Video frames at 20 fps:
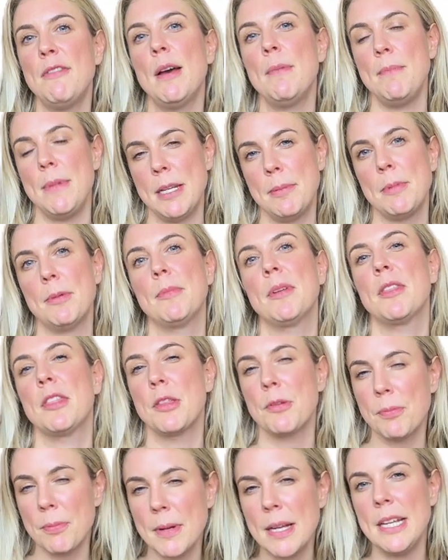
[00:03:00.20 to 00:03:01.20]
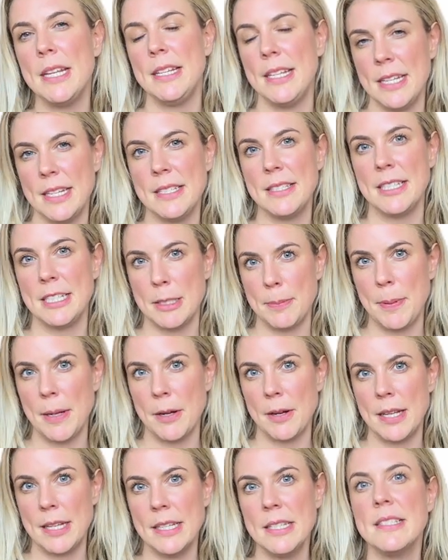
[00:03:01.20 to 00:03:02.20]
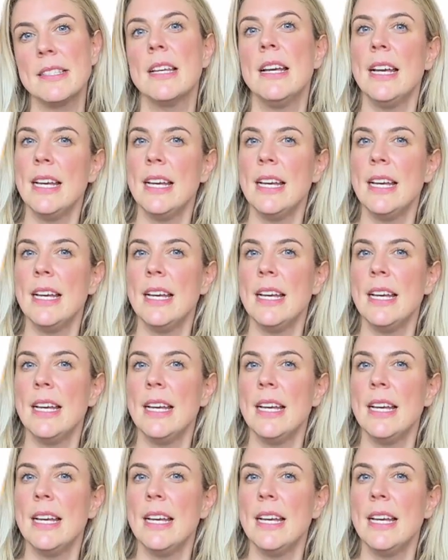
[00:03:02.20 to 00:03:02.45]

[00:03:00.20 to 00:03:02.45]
a minimum of 3 years experience